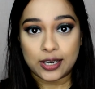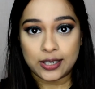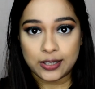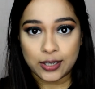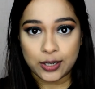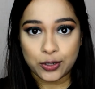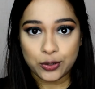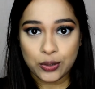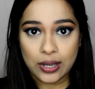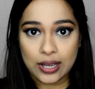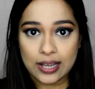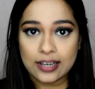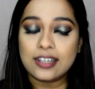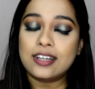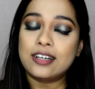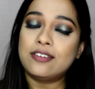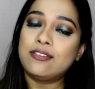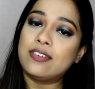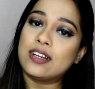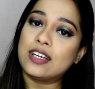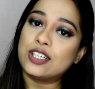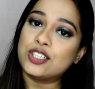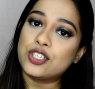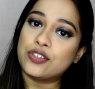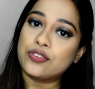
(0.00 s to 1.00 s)
now to add that
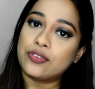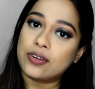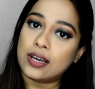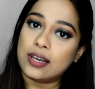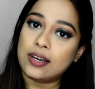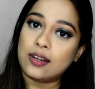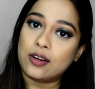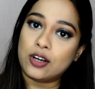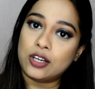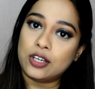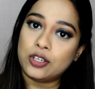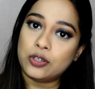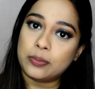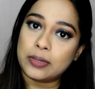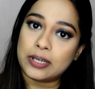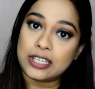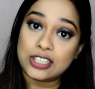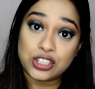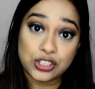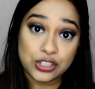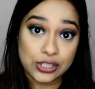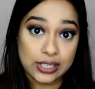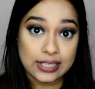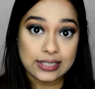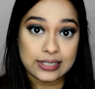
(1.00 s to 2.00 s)
flash of color onto my
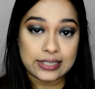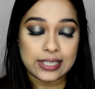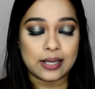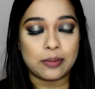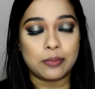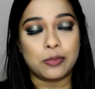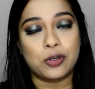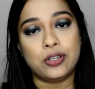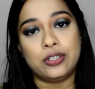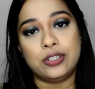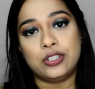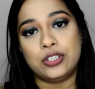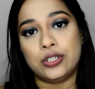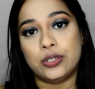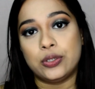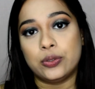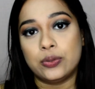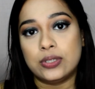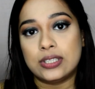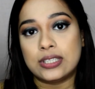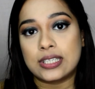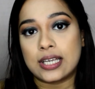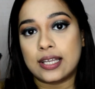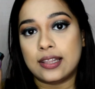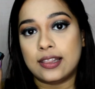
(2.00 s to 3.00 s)
cheeks, I'm going to
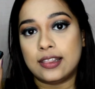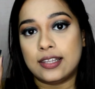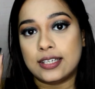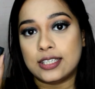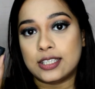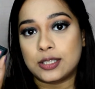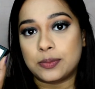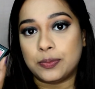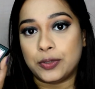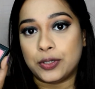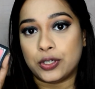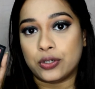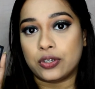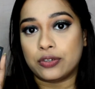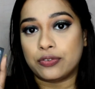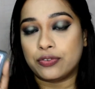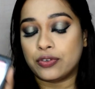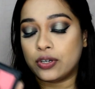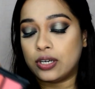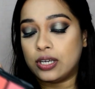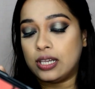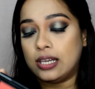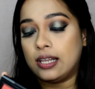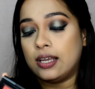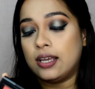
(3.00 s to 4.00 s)
use this
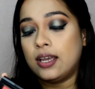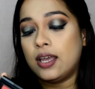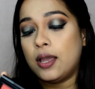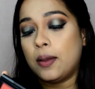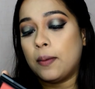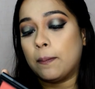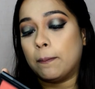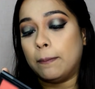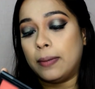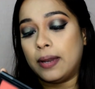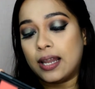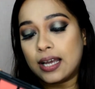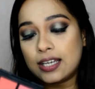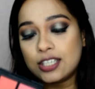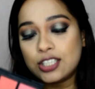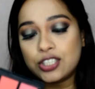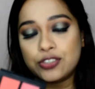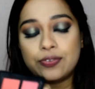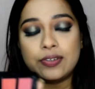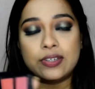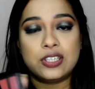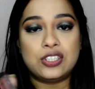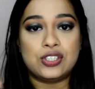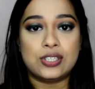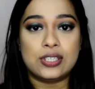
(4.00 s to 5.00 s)
beautiful blush,
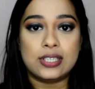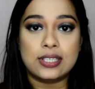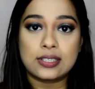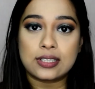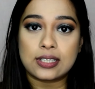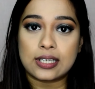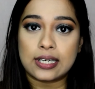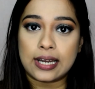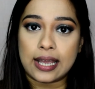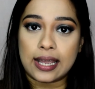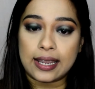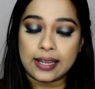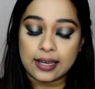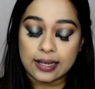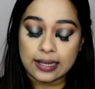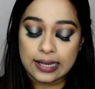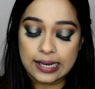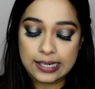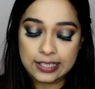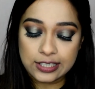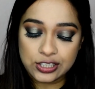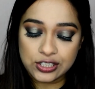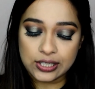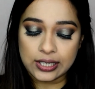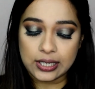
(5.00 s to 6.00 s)
which is Nykaa
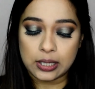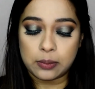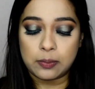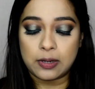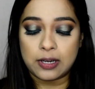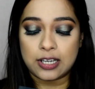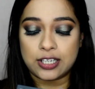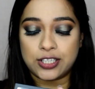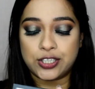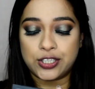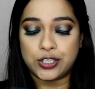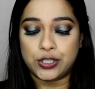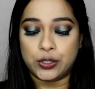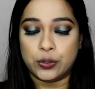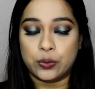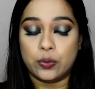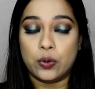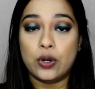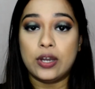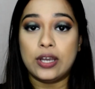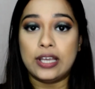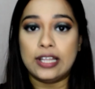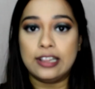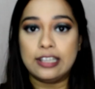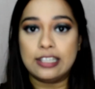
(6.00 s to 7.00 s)
Get Cheeky Blush Duo
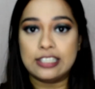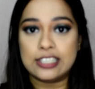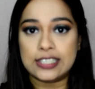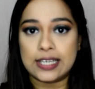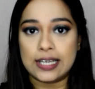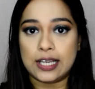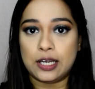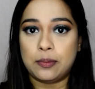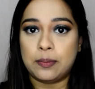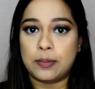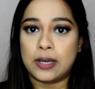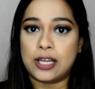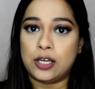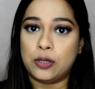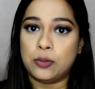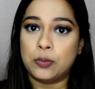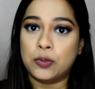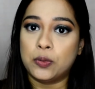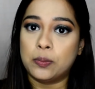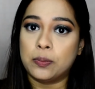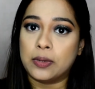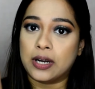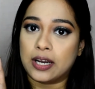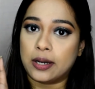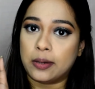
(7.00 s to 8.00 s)
in the shade
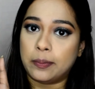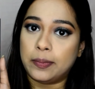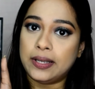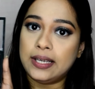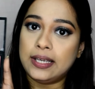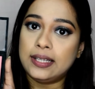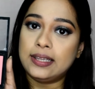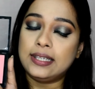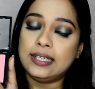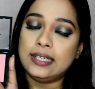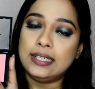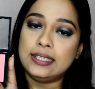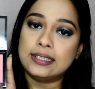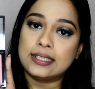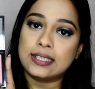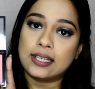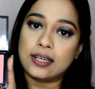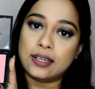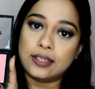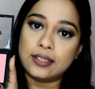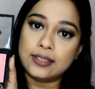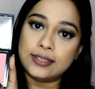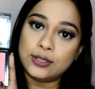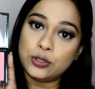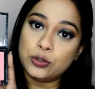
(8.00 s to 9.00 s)
Malibu Barbie. These
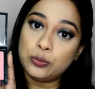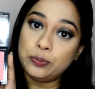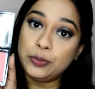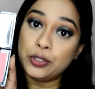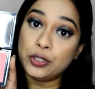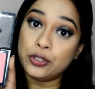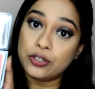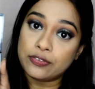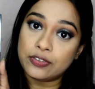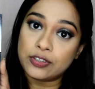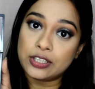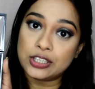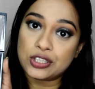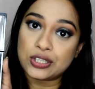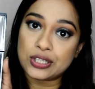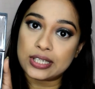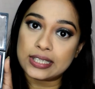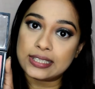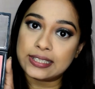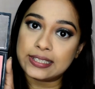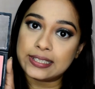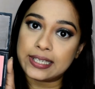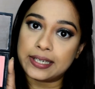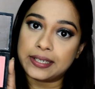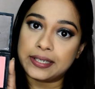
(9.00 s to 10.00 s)
are the two beautiful
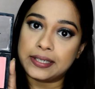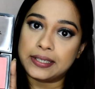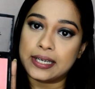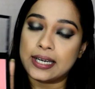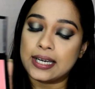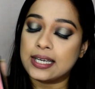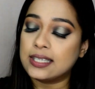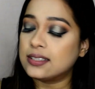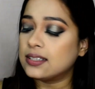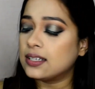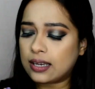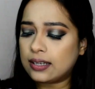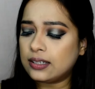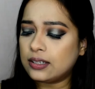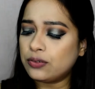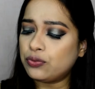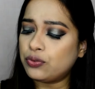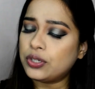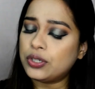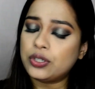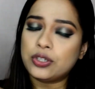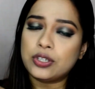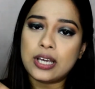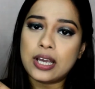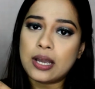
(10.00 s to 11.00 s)
shades that it has. I think
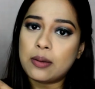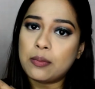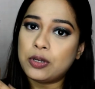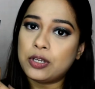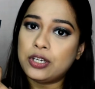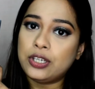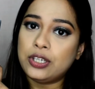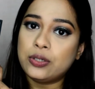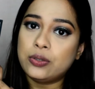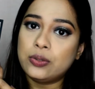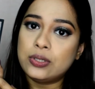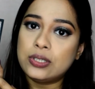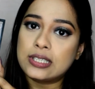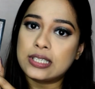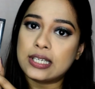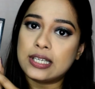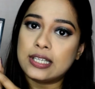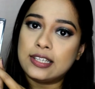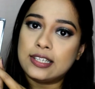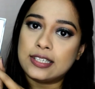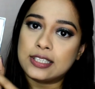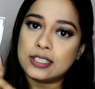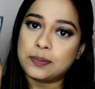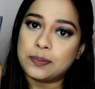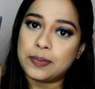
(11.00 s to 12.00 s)
for today I'm going to use
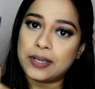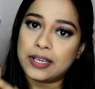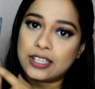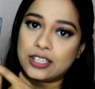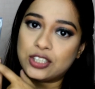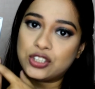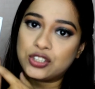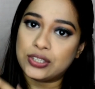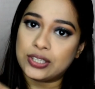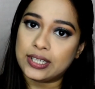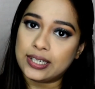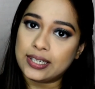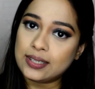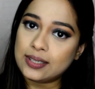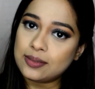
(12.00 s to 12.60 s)
this pink shade.